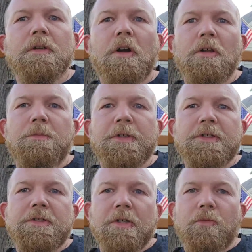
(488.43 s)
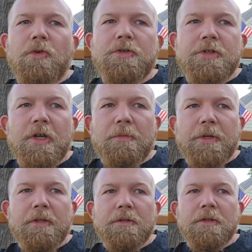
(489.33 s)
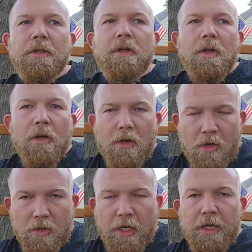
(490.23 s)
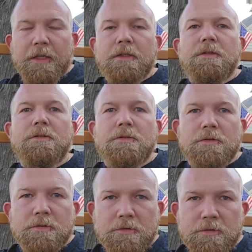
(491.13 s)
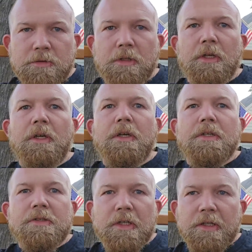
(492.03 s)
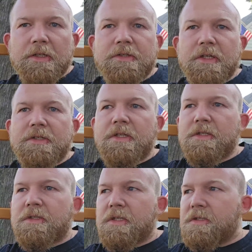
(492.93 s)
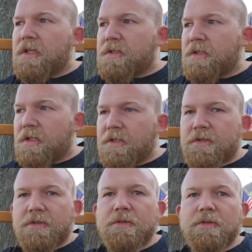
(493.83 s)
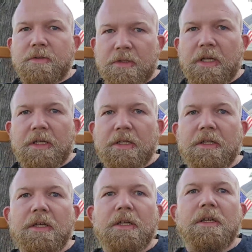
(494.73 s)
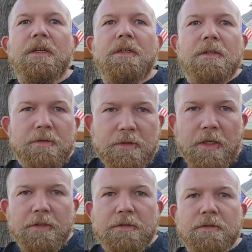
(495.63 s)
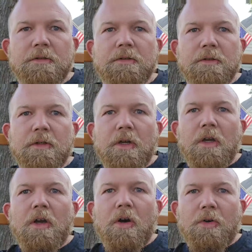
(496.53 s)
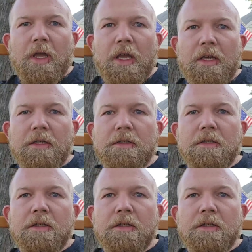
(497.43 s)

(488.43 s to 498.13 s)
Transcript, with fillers: Call up the extended warranty company. Okay. Send us this, this, this, this, and this. Get it. Done. Okay.